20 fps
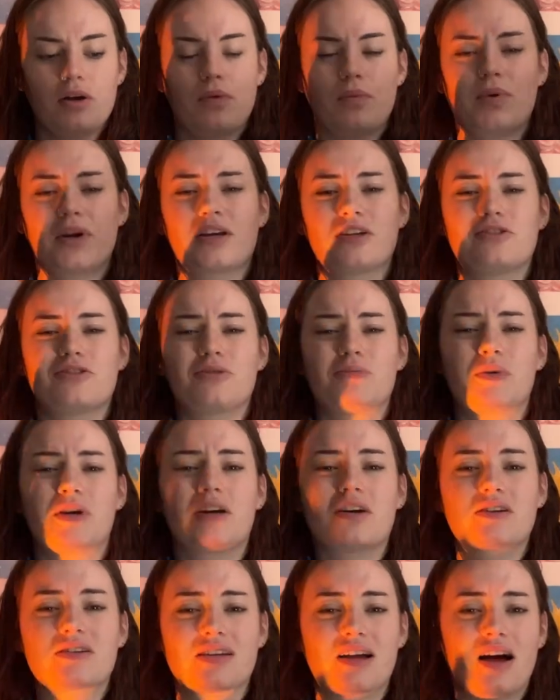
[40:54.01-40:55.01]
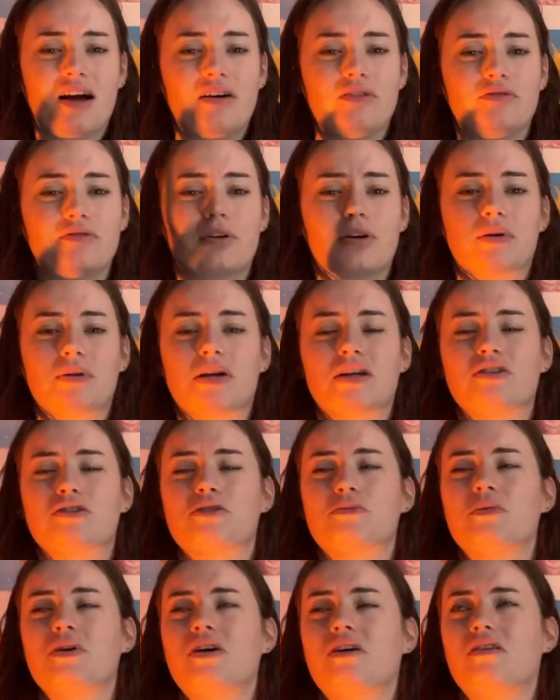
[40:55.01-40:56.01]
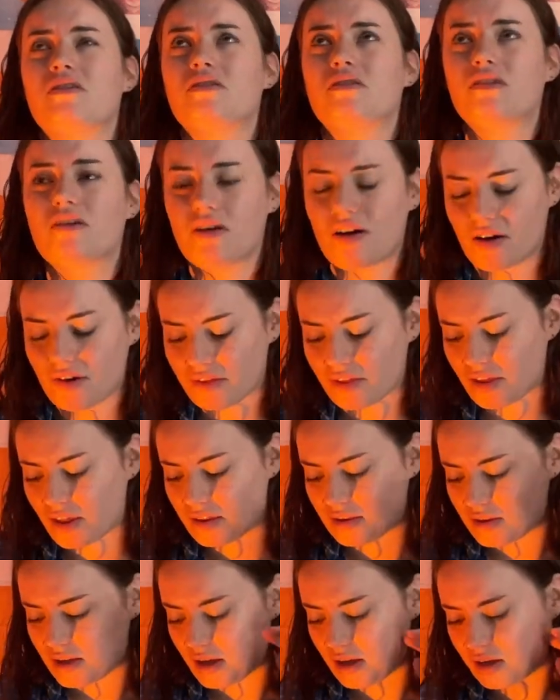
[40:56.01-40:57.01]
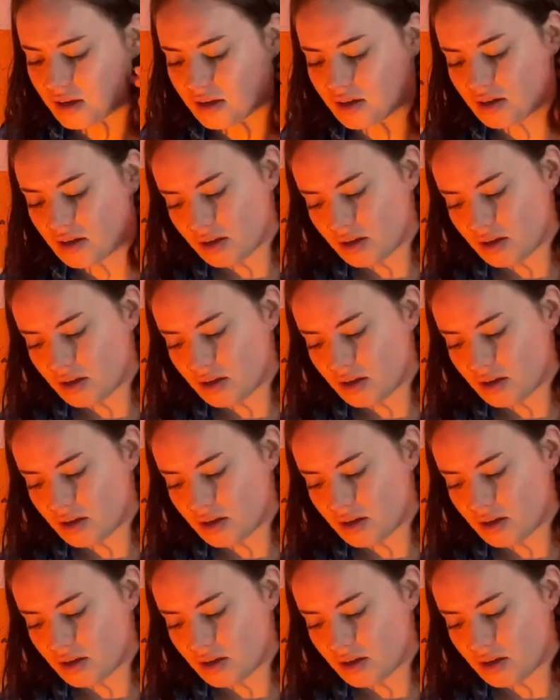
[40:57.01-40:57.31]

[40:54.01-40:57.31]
we can just be ourselves, where we can just be authentic.